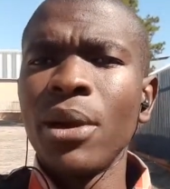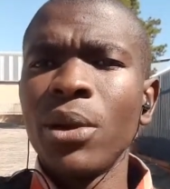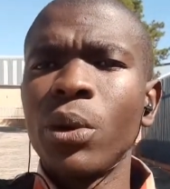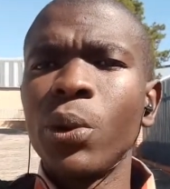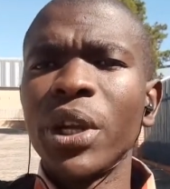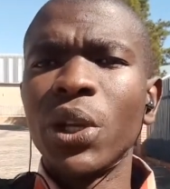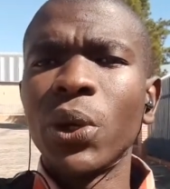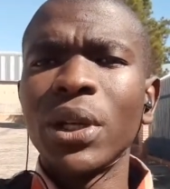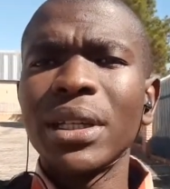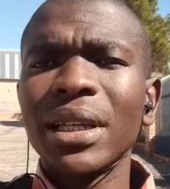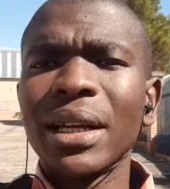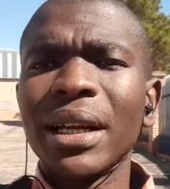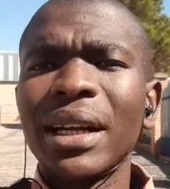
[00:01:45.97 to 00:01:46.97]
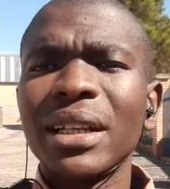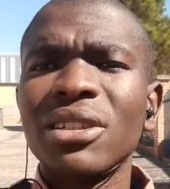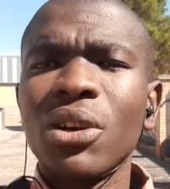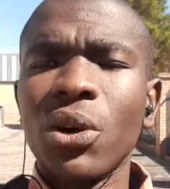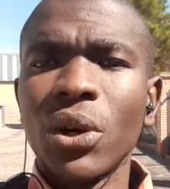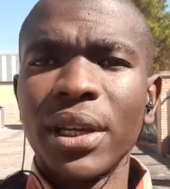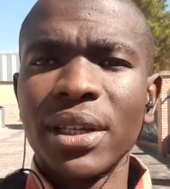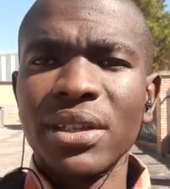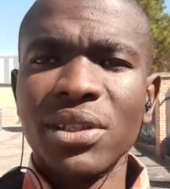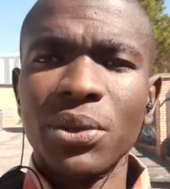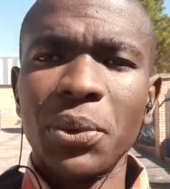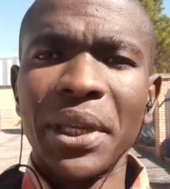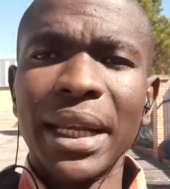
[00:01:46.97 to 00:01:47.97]
We don't cut
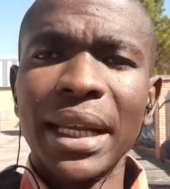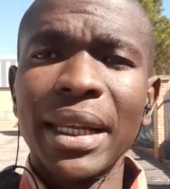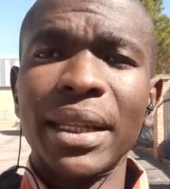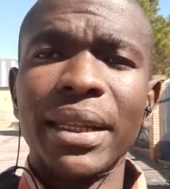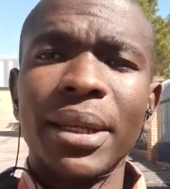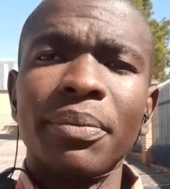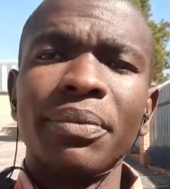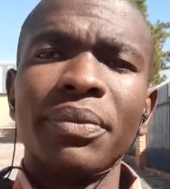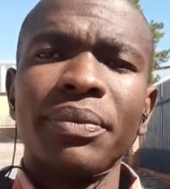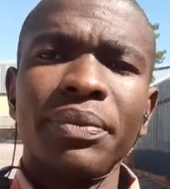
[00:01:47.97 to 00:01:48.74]
corners, we clean them.